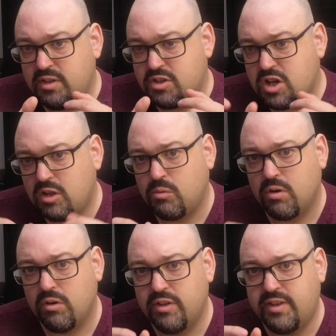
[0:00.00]

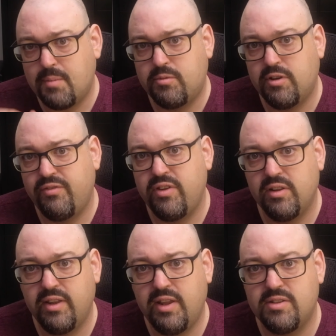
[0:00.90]
shallower the depth of
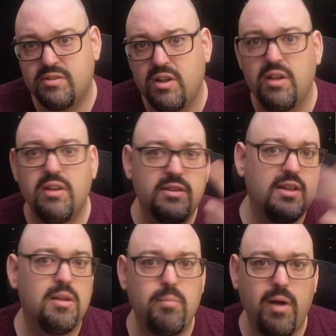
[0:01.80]
field is.
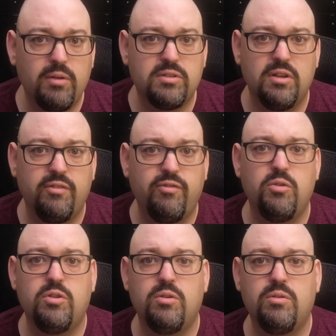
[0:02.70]
Think about a
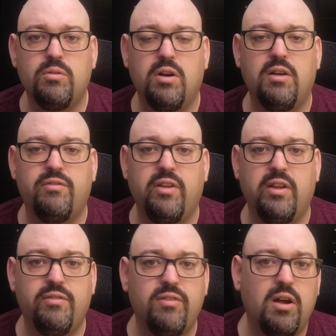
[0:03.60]
photo of
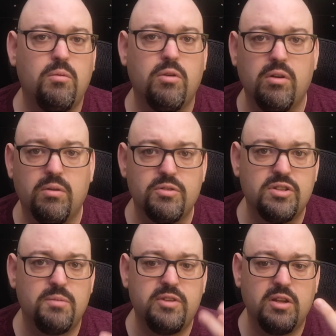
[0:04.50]
a flower or
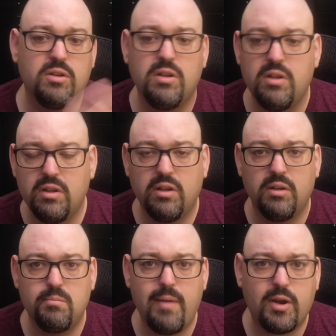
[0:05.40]
something
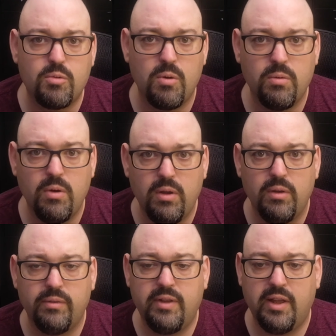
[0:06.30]
macro.
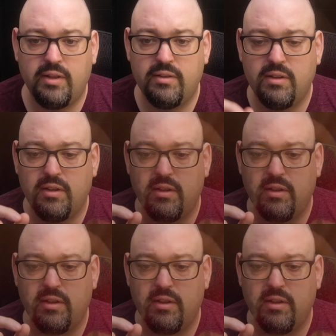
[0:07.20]
Then